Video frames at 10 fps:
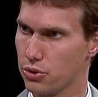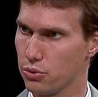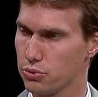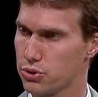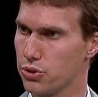
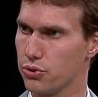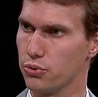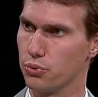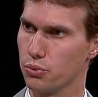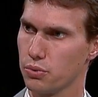you
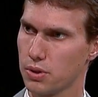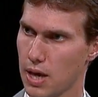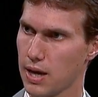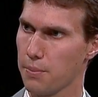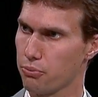to
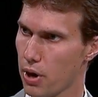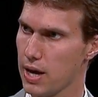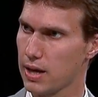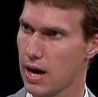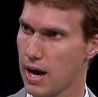get a
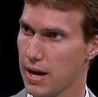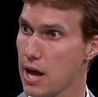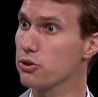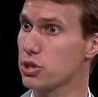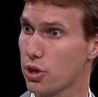break on
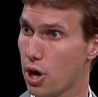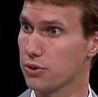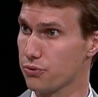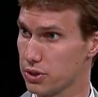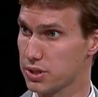energy
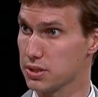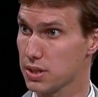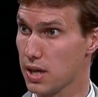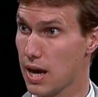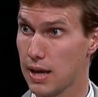costs, for
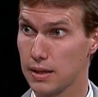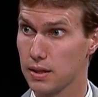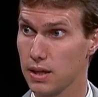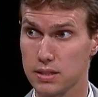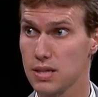instance.
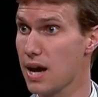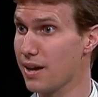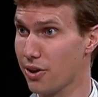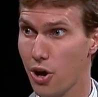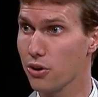And it's
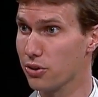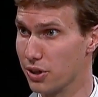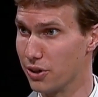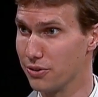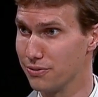not at all
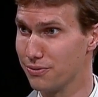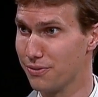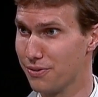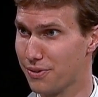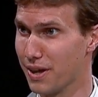clear
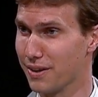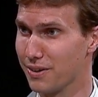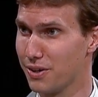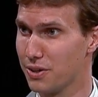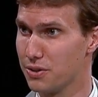that
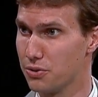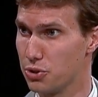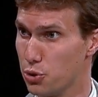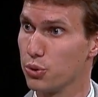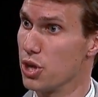
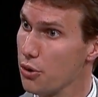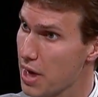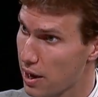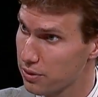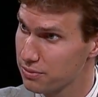you would know
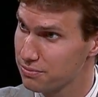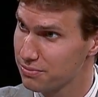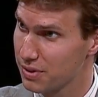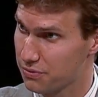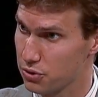that
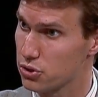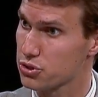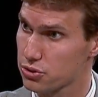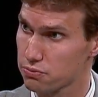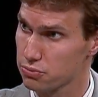right. if you
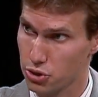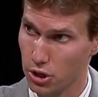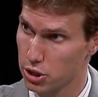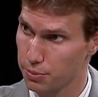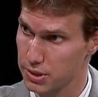just
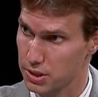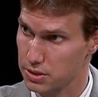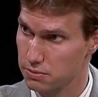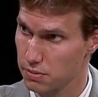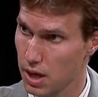started your
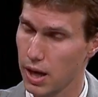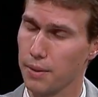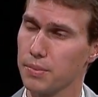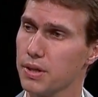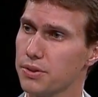business.
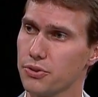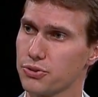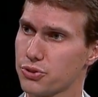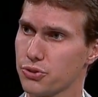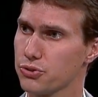Right.
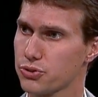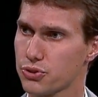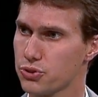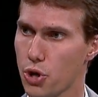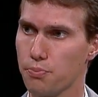
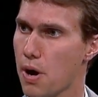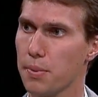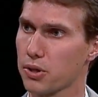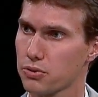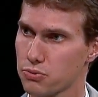There's no
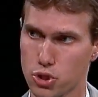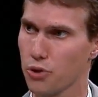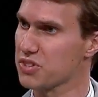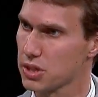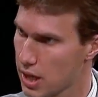public
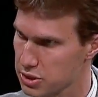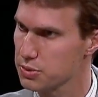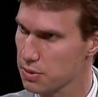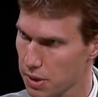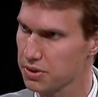service
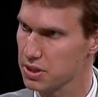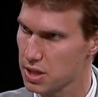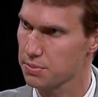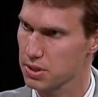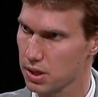announcements about these
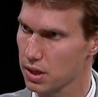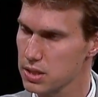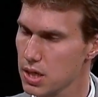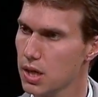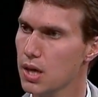types of
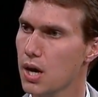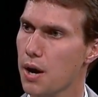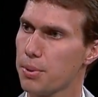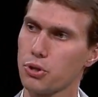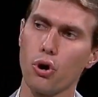things. Right.
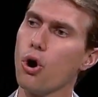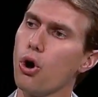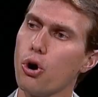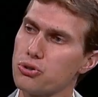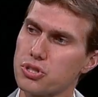But there are a whole
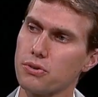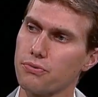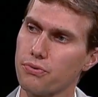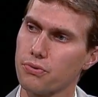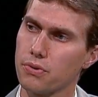host of
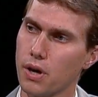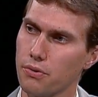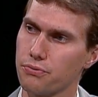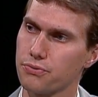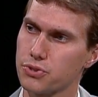
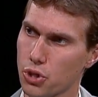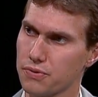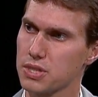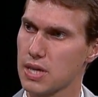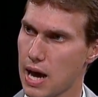
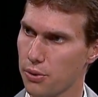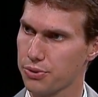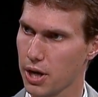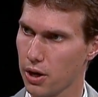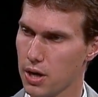services out
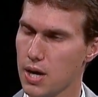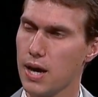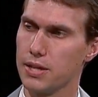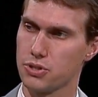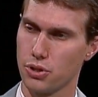there.
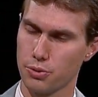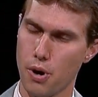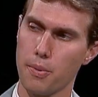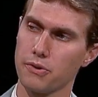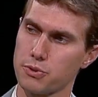And so the
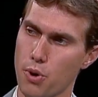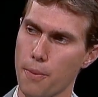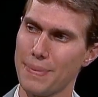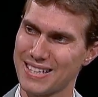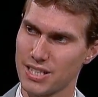Department of Small
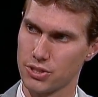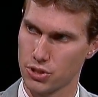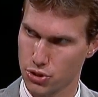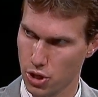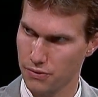Business
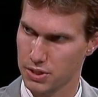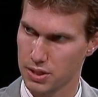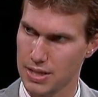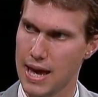Services,